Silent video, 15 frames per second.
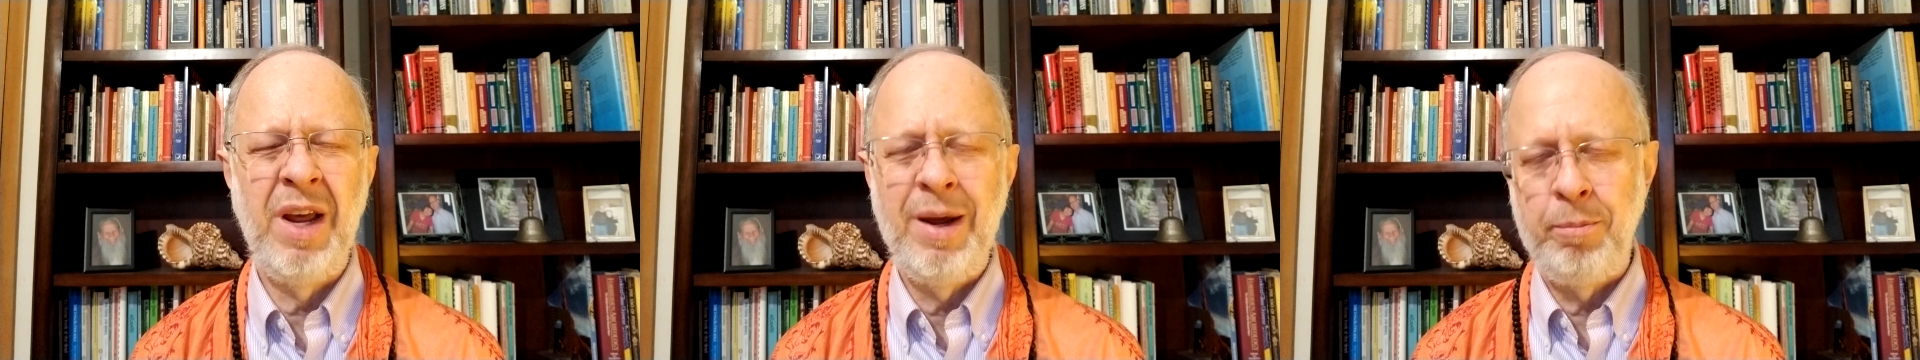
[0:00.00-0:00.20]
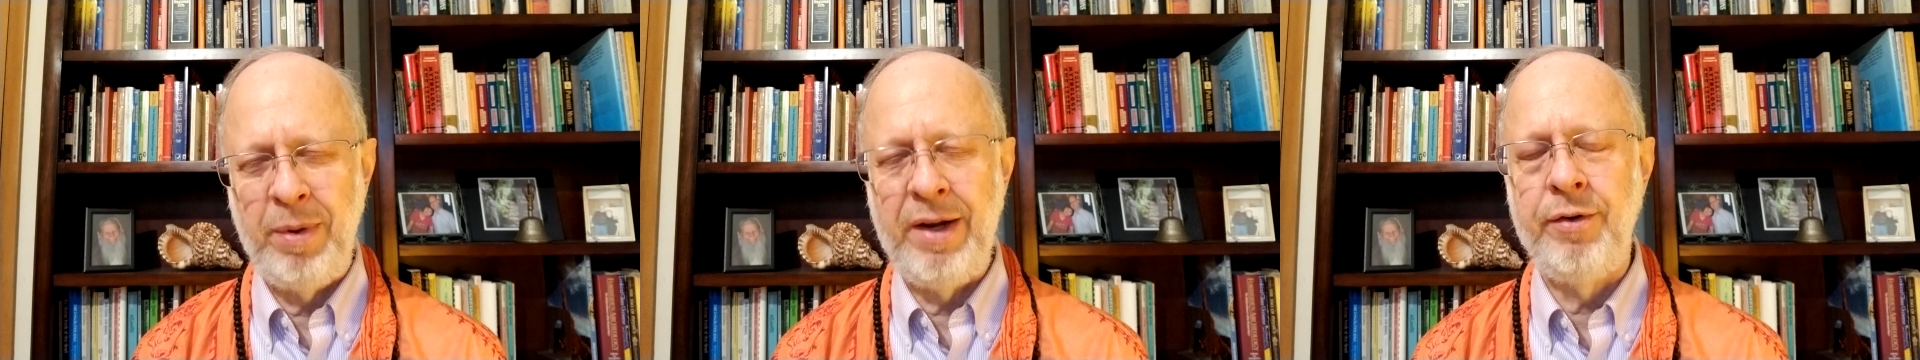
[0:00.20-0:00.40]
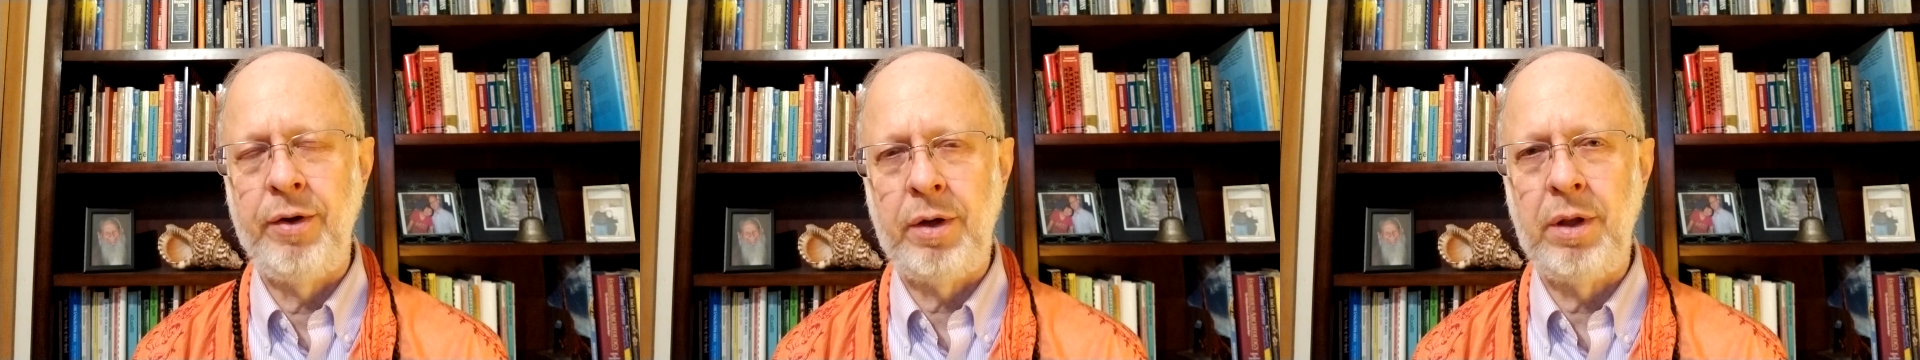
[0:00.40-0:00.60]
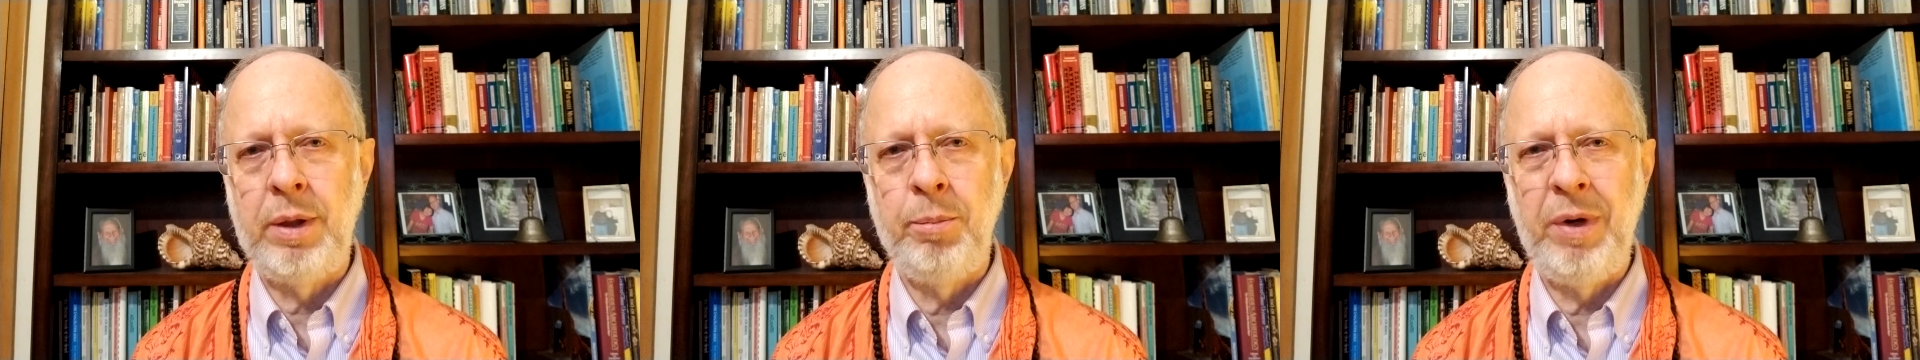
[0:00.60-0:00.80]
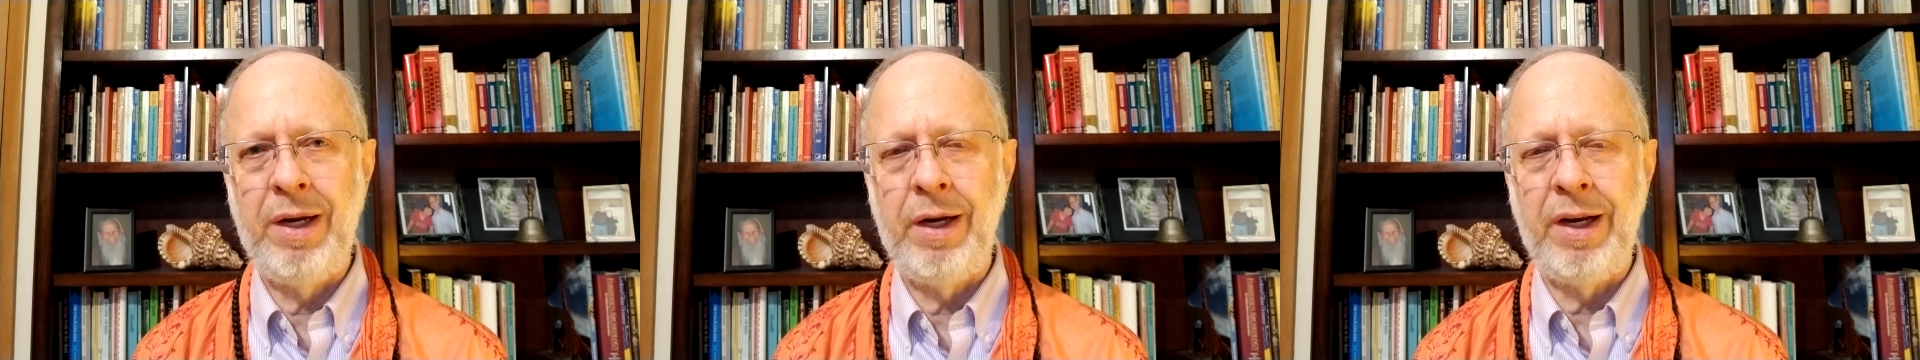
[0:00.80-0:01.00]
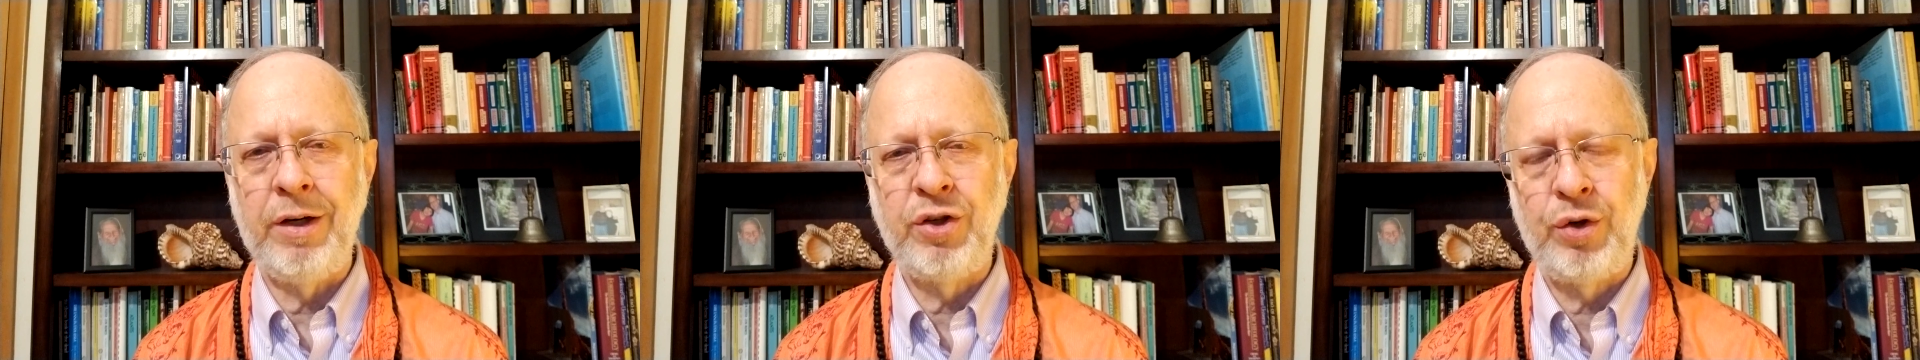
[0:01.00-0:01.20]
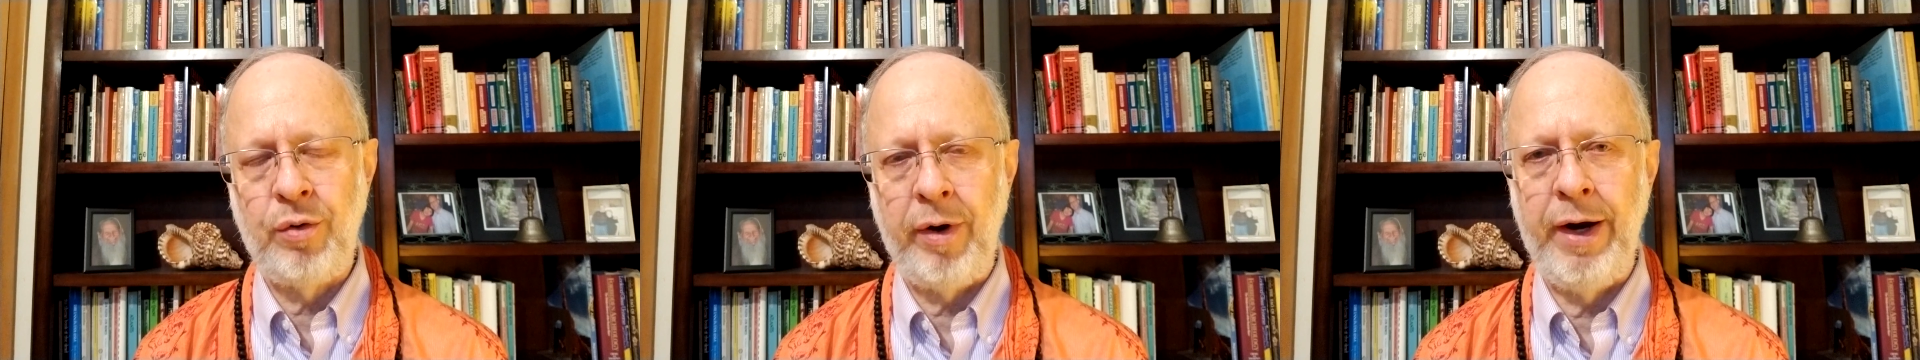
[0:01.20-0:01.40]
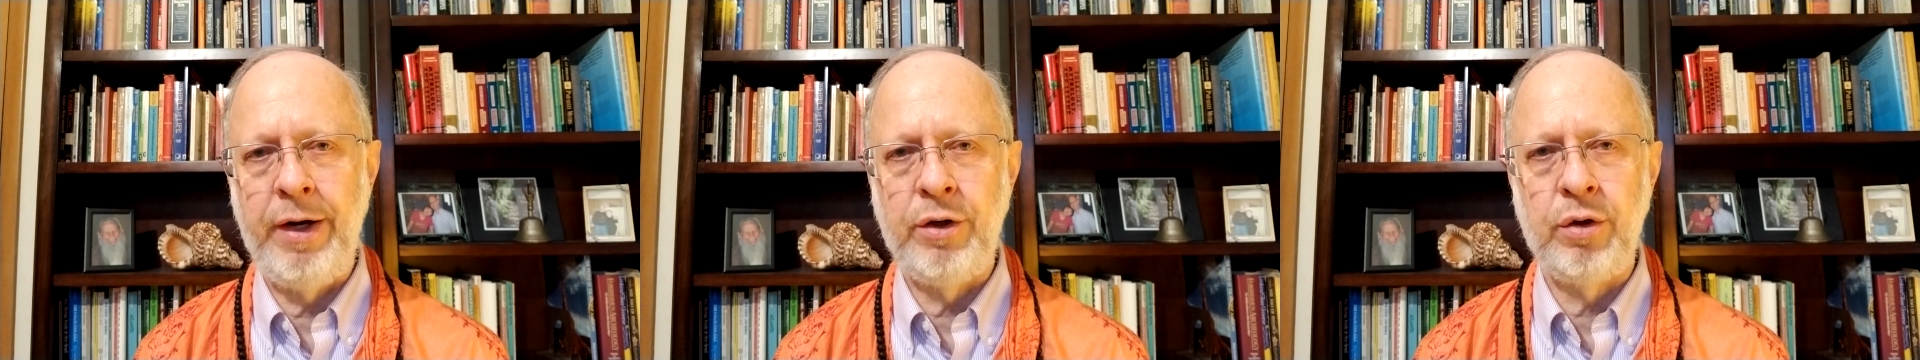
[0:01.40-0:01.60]
basically meaning
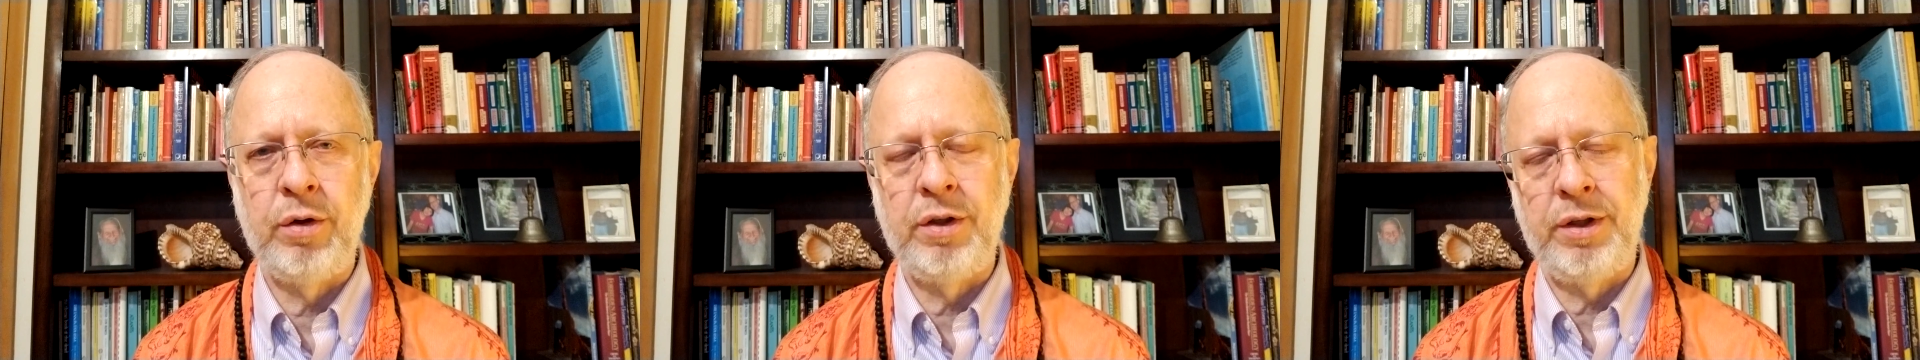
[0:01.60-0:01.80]
strangers,